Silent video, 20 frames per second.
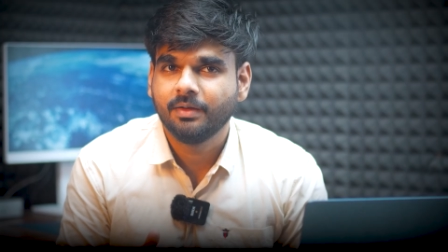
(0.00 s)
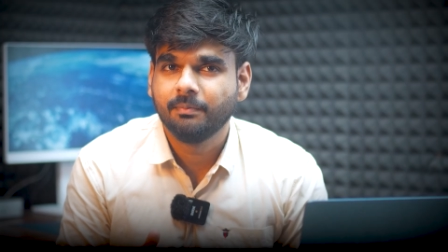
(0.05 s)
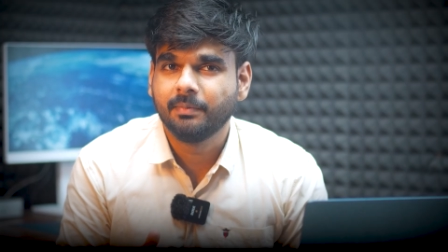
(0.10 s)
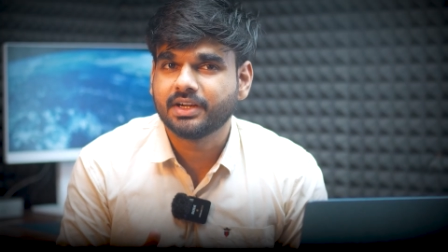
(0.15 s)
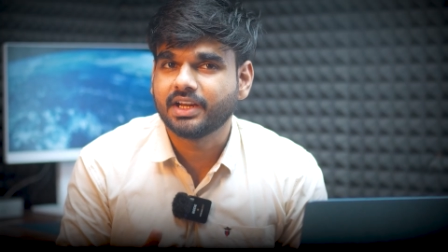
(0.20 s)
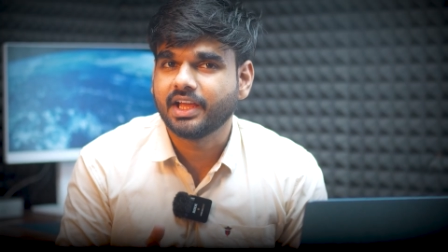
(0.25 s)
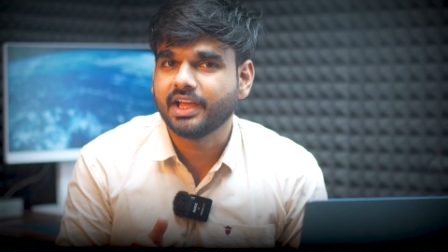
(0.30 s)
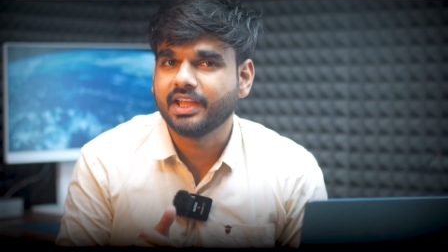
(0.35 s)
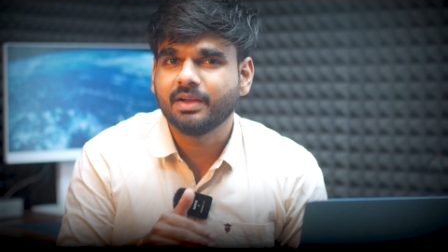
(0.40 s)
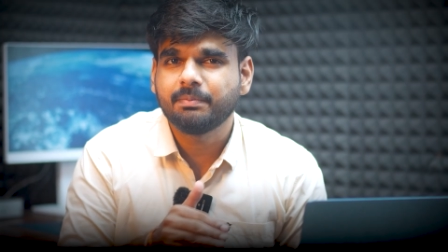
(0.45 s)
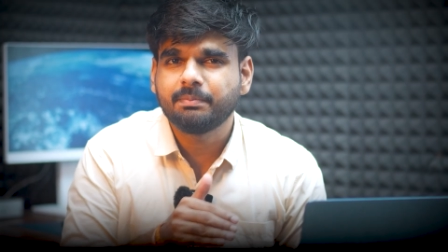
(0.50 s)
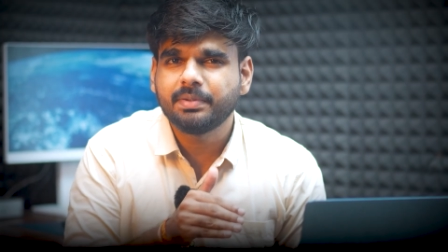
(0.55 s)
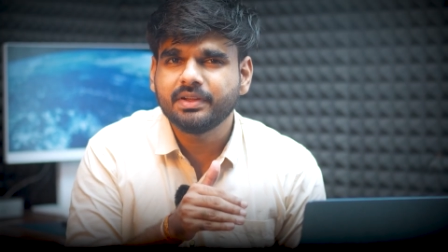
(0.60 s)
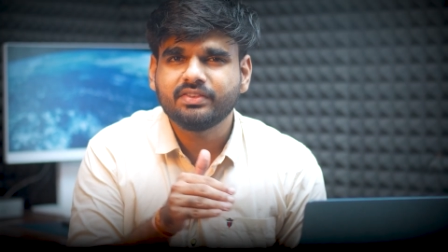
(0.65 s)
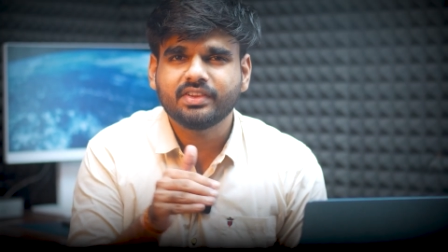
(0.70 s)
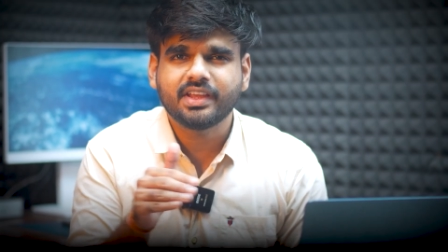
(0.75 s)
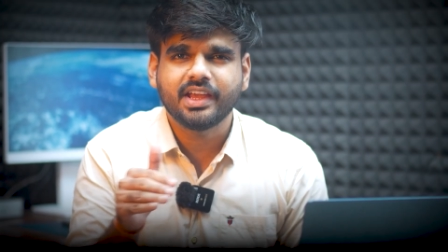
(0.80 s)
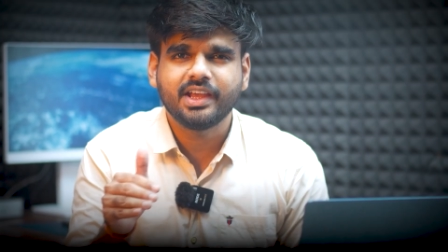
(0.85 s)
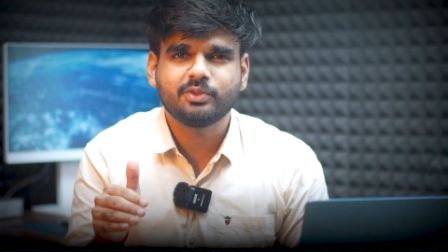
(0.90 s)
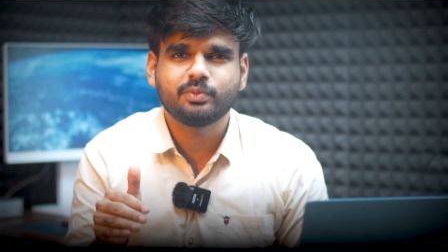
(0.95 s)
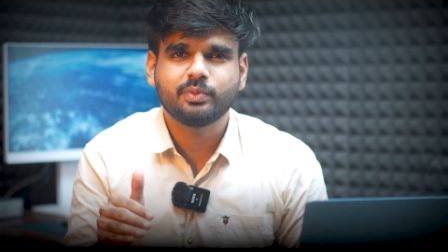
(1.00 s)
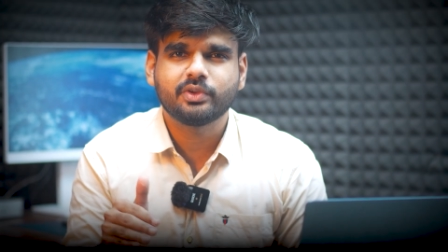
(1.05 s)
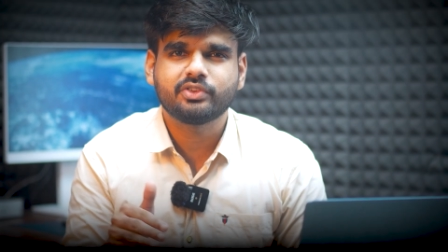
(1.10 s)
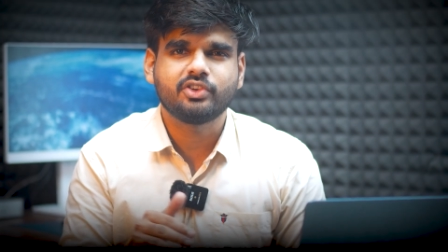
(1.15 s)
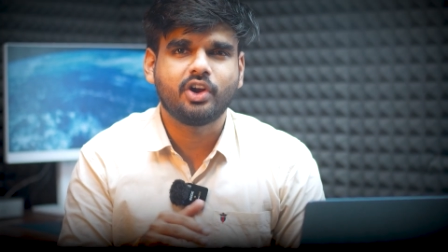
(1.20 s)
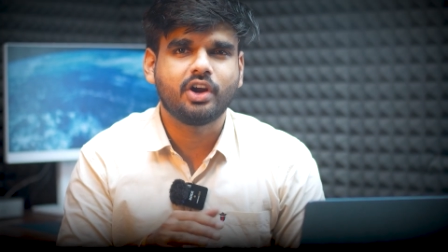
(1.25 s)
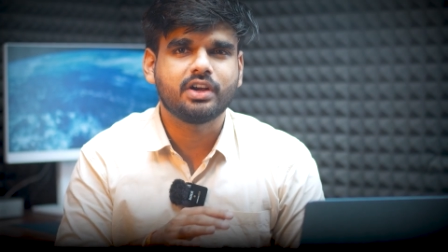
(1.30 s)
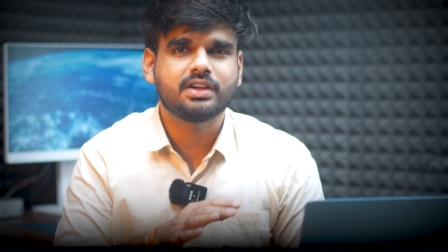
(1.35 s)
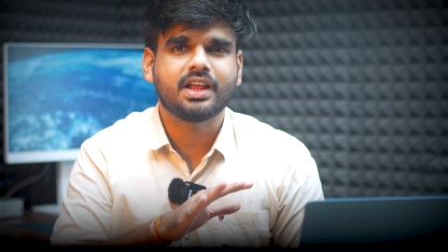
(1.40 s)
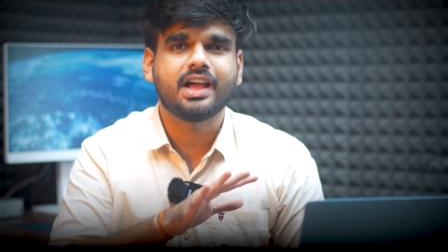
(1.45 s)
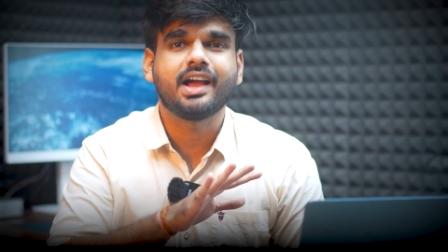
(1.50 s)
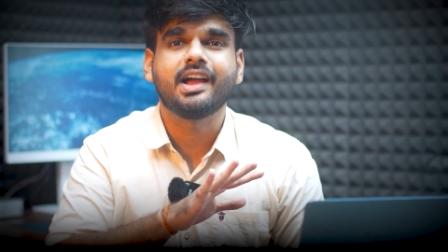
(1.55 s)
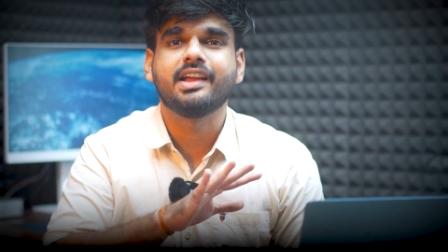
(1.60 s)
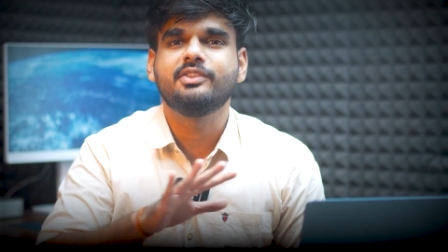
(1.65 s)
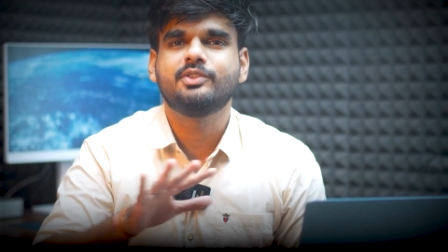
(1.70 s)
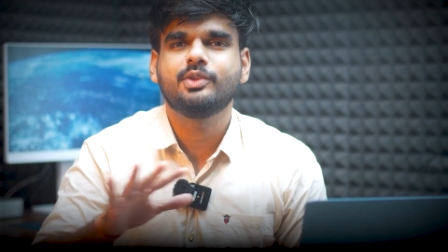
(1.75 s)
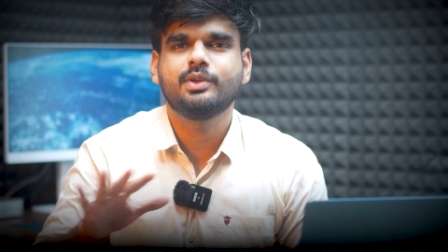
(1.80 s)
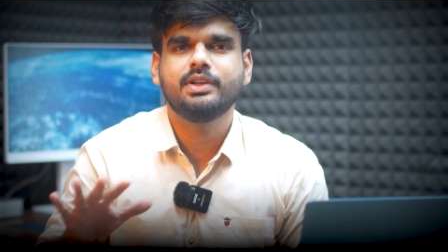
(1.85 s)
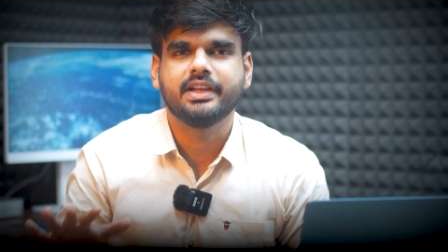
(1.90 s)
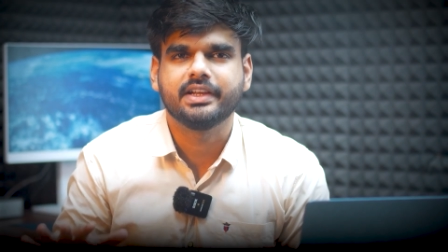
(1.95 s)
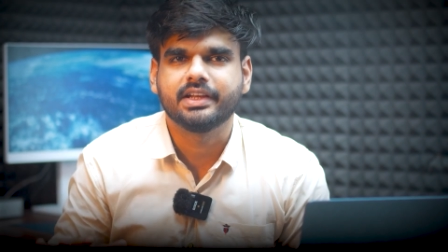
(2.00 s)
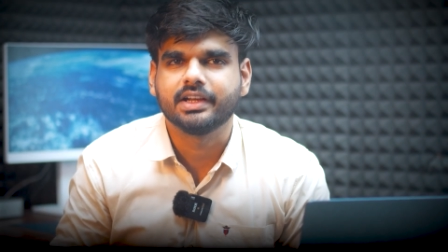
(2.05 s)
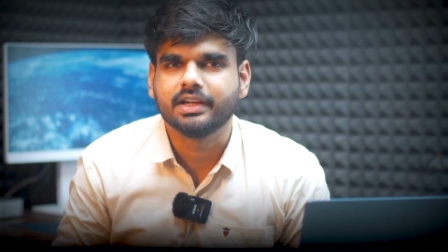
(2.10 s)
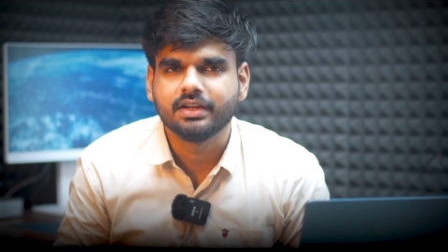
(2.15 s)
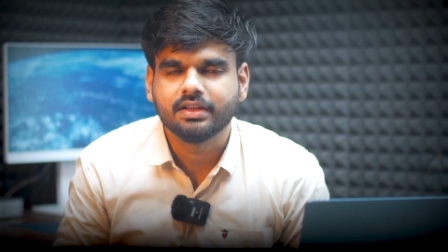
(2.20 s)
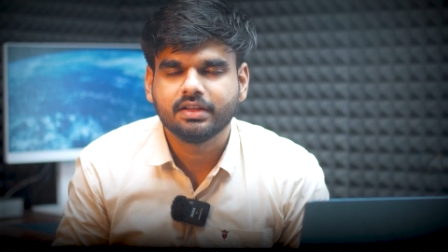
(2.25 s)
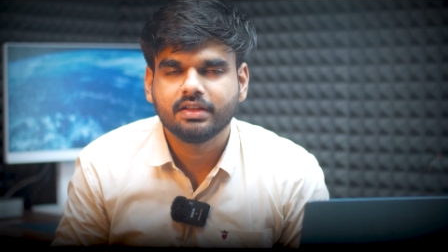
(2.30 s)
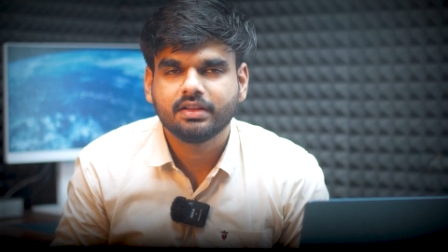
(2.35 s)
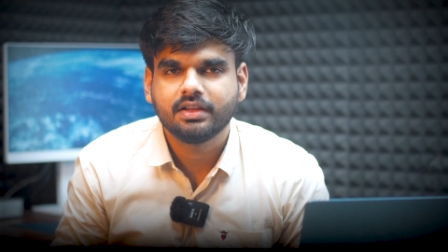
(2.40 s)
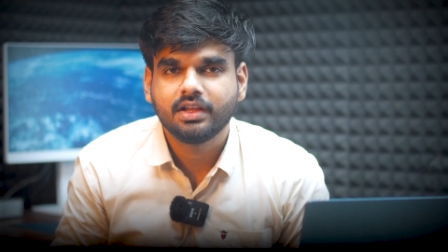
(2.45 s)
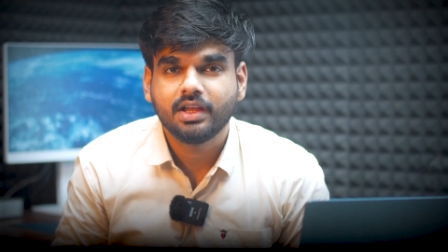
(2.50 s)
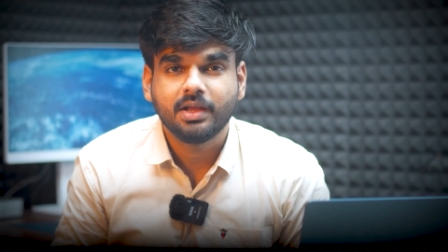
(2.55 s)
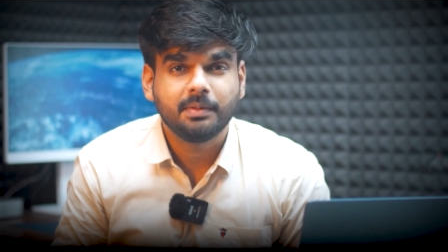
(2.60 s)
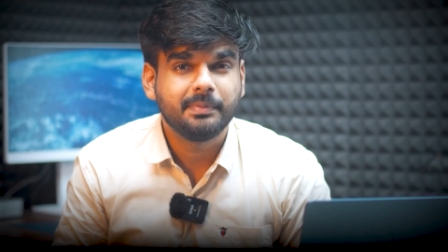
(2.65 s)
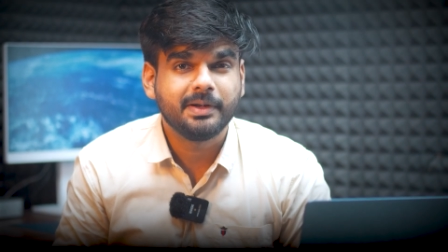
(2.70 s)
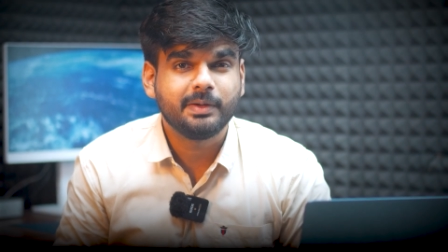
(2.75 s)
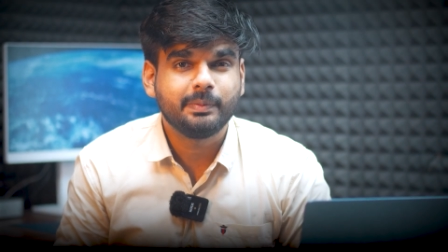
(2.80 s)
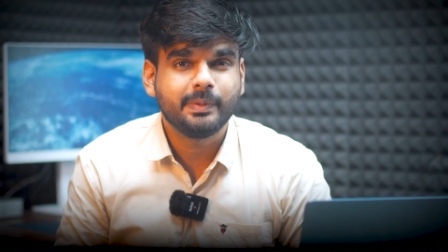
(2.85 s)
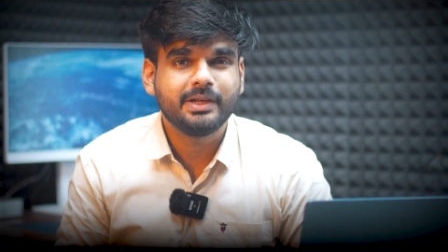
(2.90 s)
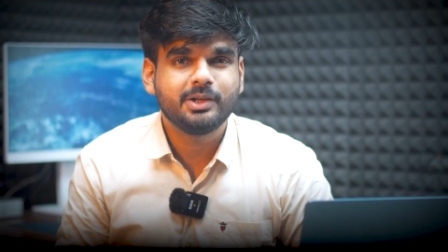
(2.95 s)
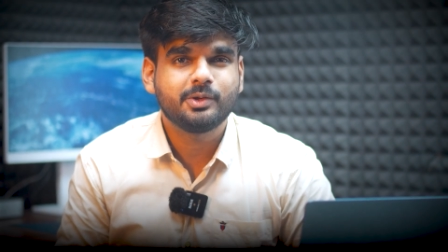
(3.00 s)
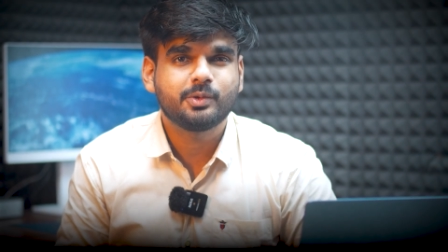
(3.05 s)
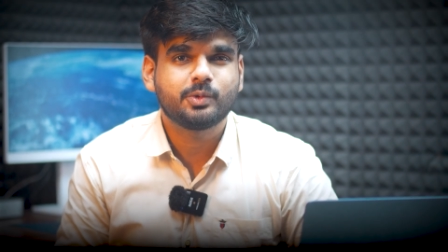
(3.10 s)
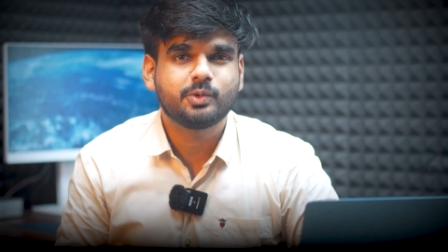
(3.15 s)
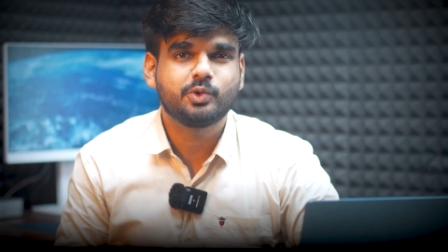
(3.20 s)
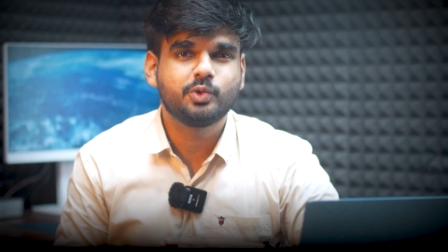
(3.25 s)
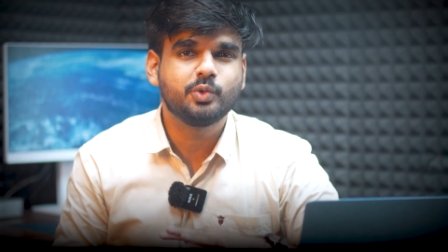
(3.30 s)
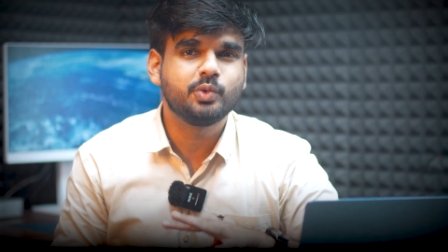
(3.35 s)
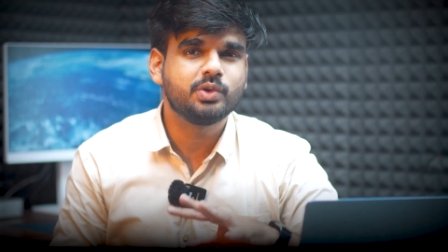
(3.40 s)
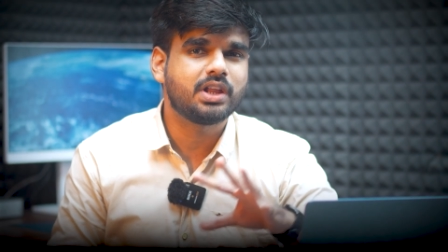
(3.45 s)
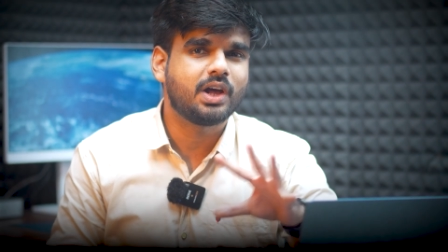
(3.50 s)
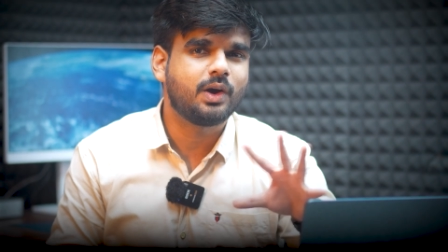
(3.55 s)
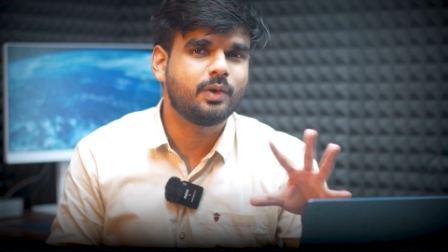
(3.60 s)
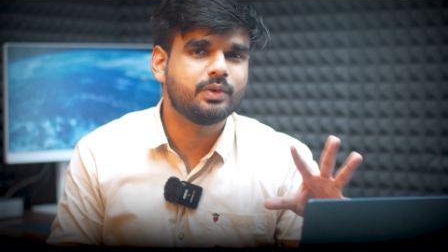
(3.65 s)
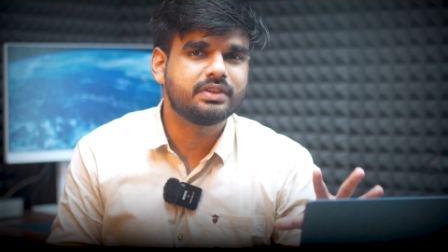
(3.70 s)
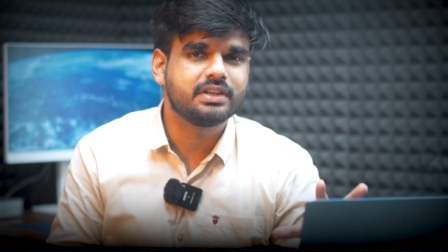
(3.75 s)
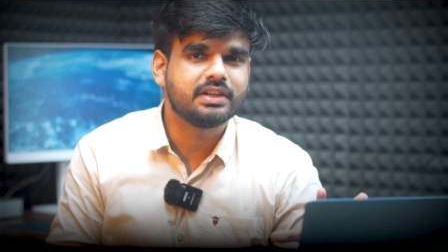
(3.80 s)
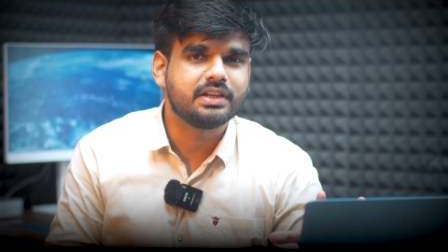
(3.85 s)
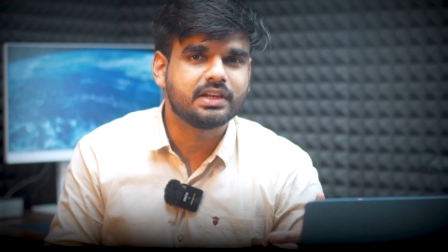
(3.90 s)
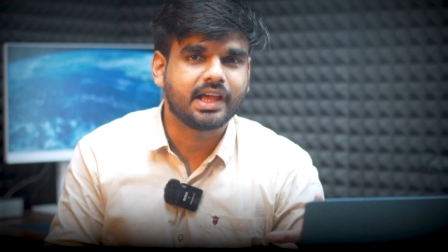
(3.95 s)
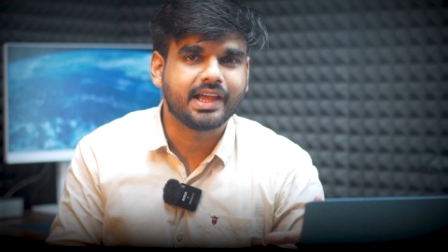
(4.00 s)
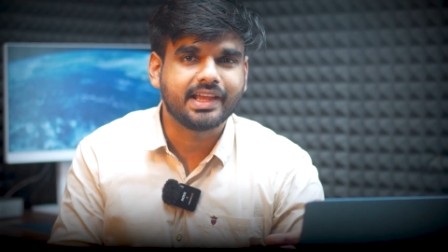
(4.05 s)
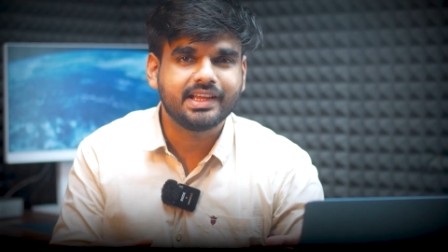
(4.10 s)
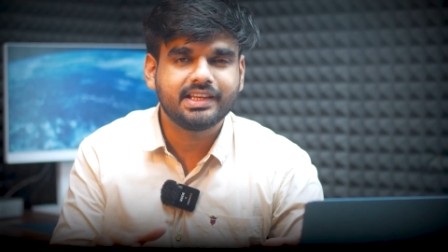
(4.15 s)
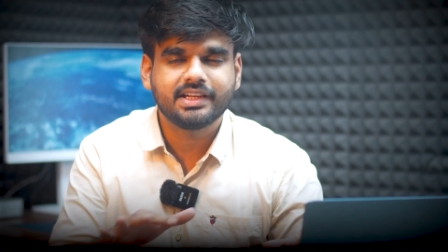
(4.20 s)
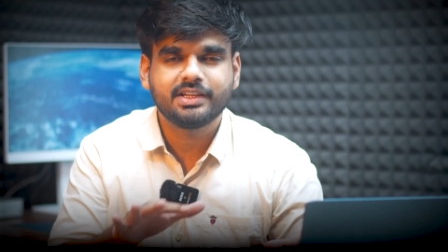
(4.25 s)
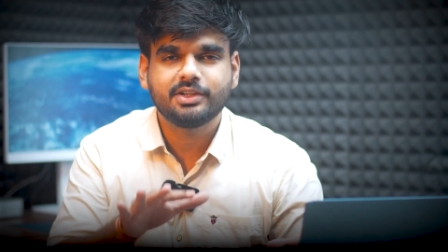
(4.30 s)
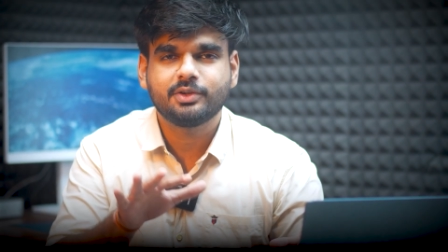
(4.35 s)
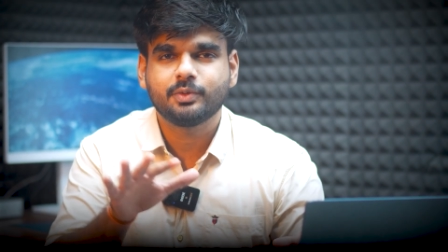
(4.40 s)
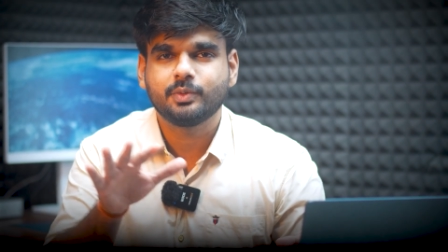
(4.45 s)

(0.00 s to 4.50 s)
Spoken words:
But Ayyappan's case was not isolated. Between 2009 and